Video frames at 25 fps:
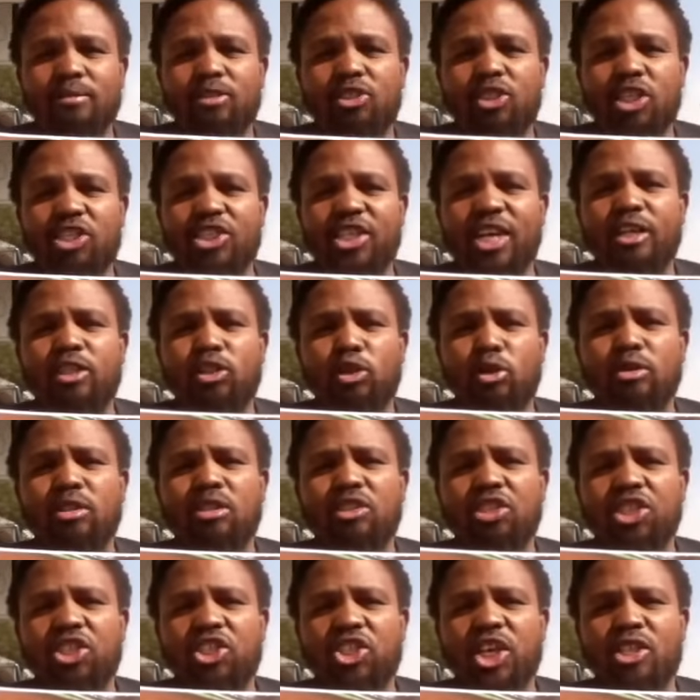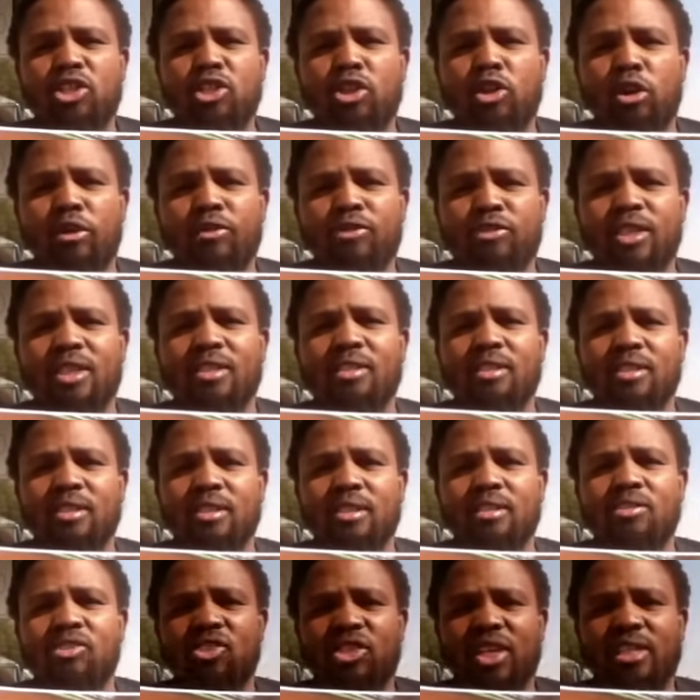Teacher, don't teach us nonsense,
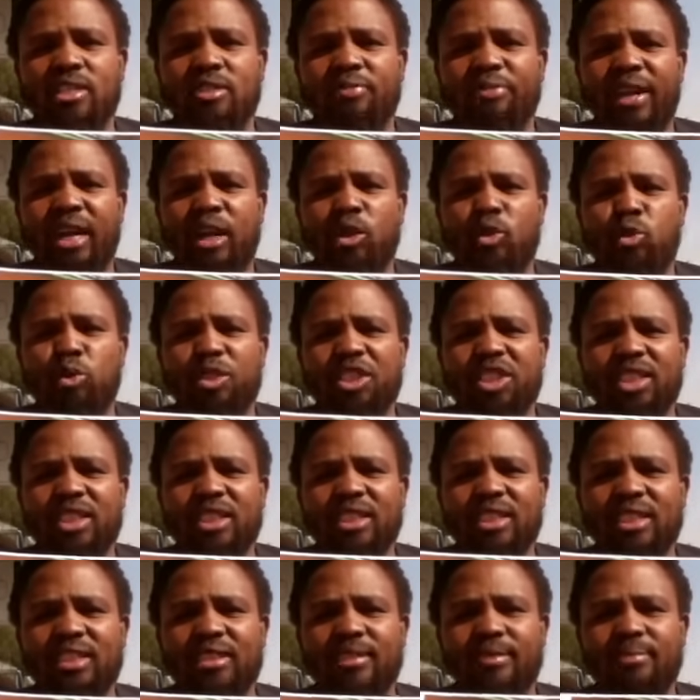says Fela Kuti.